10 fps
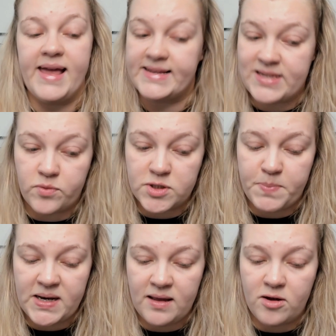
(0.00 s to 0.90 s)
Is it worth
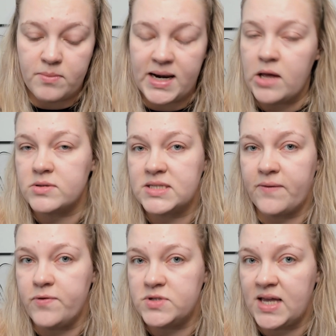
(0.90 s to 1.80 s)
spending your money on
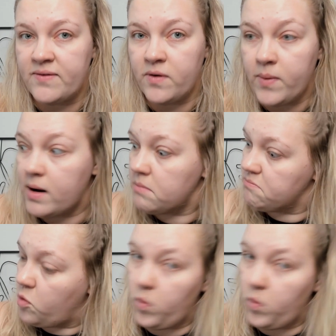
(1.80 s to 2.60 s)
stuff you see everywhere?